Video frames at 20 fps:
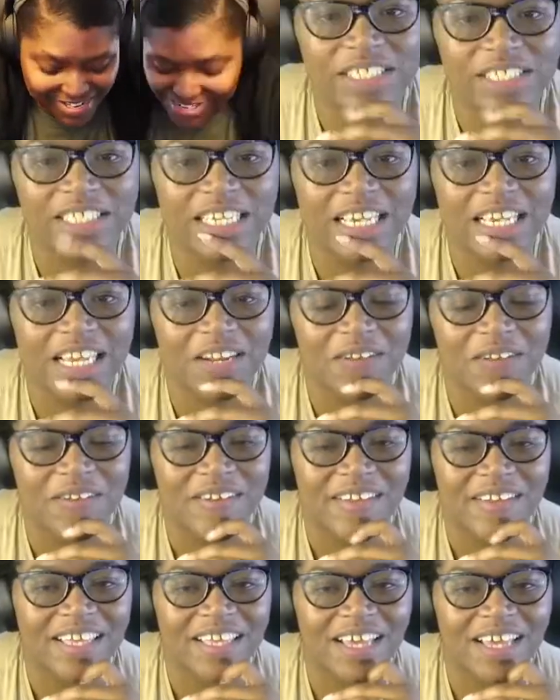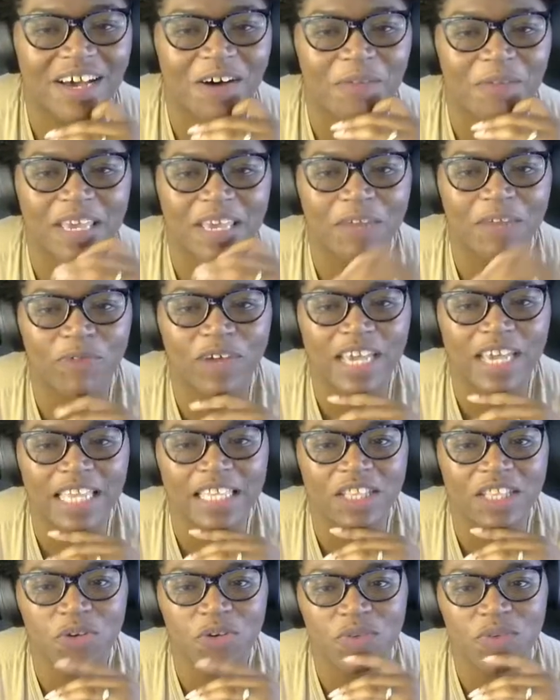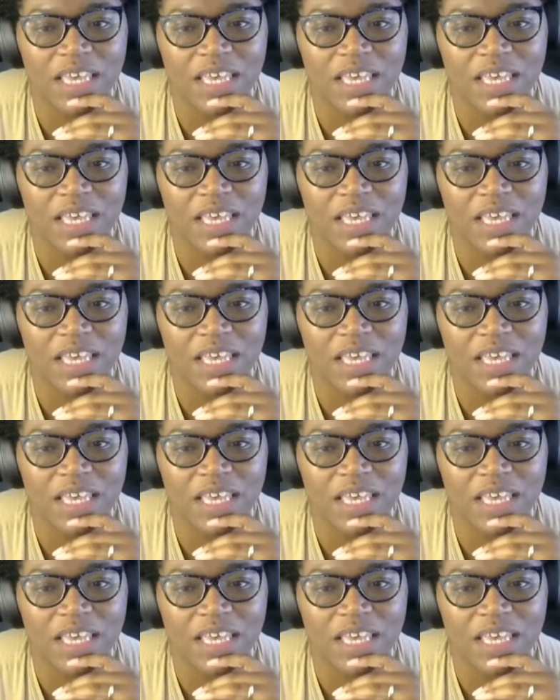Question. Anyone get the new